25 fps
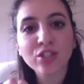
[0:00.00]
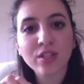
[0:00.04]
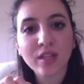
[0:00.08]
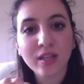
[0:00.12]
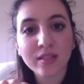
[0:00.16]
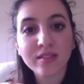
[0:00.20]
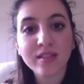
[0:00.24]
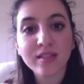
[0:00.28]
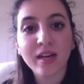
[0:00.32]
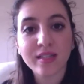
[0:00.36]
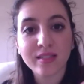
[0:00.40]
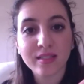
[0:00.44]

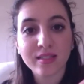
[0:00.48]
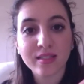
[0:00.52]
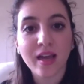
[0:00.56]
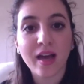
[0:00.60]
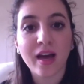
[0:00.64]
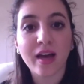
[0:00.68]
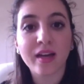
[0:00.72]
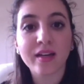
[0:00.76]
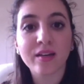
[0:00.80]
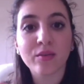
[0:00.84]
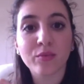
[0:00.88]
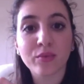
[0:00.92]

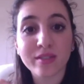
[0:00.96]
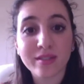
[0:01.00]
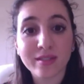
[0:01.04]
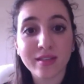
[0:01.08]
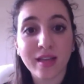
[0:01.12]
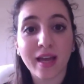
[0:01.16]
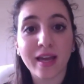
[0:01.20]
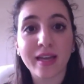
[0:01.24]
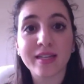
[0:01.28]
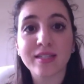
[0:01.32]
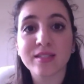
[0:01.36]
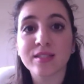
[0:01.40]
Sargsyan
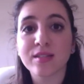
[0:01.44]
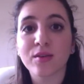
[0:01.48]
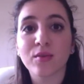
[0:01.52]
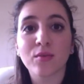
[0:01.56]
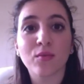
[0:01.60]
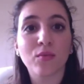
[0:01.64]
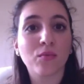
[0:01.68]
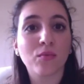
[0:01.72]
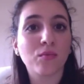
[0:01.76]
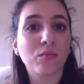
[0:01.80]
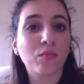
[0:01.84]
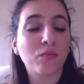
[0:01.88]
resigned
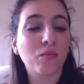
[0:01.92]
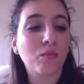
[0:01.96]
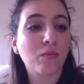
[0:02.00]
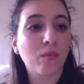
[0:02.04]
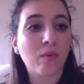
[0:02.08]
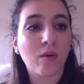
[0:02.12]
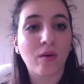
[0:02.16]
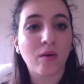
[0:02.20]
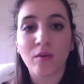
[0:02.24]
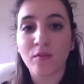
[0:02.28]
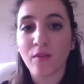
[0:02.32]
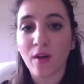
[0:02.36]

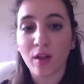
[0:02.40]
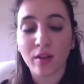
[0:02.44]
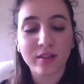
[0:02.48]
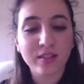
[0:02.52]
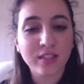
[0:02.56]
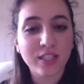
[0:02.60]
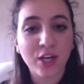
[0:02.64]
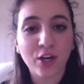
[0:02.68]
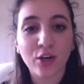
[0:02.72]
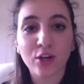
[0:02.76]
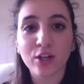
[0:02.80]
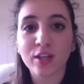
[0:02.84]

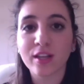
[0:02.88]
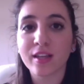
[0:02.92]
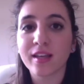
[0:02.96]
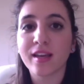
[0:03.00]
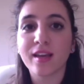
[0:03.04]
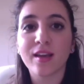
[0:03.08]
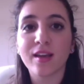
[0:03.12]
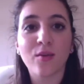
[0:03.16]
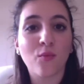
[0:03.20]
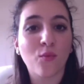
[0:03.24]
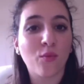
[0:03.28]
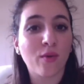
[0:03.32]

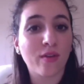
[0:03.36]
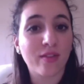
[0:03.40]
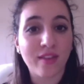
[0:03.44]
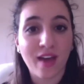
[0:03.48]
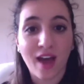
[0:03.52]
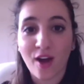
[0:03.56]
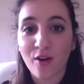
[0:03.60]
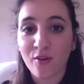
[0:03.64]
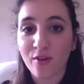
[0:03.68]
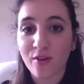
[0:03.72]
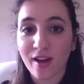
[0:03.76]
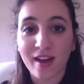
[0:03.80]
voluntarily
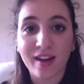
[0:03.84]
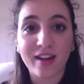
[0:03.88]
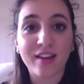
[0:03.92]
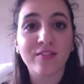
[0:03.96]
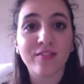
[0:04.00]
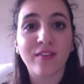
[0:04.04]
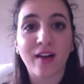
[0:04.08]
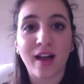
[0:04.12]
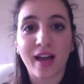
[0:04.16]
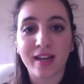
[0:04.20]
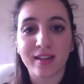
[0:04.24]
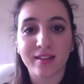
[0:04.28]
without any
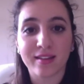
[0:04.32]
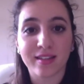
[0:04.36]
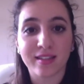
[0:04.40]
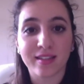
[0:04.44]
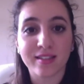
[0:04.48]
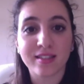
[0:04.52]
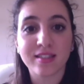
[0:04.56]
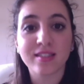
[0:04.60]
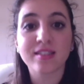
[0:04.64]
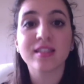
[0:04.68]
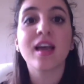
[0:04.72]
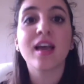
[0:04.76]

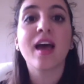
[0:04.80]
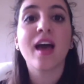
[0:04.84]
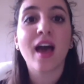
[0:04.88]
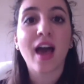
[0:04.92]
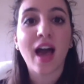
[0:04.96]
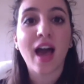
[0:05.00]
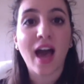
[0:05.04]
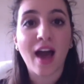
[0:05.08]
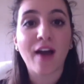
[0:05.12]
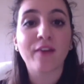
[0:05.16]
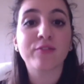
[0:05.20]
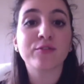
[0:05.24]
violence
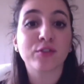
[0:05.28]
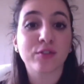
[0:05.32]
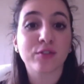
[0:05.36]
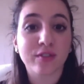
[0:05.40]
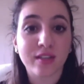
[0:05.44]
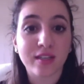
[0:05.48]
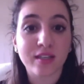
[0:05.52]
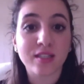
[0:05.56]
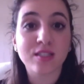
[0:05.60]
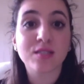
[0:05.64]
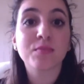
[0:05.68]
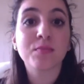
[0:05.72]
after
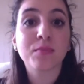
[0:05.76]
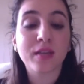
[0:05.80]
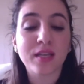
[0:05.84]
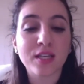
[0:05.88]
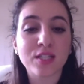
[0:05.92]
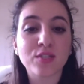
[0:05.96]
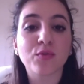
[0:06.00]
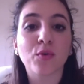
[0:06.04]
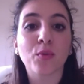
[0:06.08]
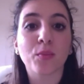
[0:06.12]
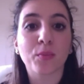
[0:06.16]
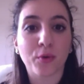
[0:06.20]
these
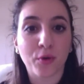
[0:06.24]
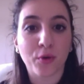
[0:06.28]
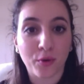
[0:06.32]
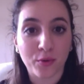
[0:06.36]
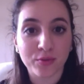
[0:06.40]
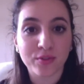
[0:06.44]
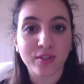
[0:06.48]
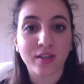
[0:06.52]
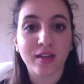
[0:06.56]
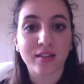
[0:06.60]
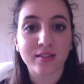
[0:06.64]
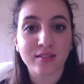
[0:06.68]
peaceful
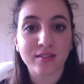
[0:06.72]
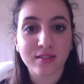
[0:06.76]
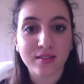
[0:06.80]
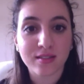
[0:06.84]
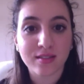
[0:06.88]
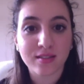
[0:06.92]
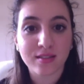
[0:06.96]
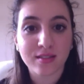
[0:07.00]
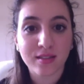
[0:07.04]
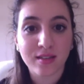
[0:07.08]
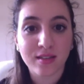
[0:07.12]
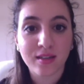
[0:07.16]

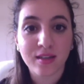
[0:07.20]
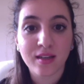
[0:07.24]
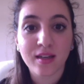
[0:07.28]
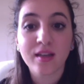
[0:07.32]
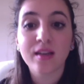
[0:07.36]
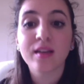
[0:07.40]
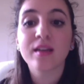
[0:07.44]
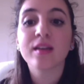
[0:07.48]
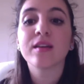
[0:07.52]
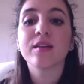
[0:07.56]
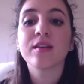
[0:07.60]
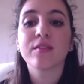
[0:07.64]
protests.
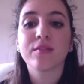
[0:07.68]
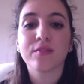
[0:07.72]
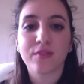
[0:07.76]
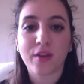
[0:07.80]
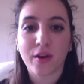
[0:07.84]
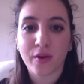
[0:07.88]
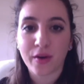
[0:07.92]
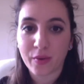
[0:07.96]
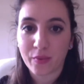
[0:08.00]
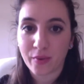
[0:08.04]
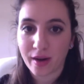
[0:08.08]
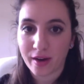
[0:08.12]

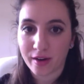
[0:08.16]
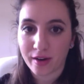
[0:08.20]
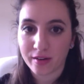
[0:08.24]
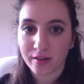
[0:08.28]
Very rare.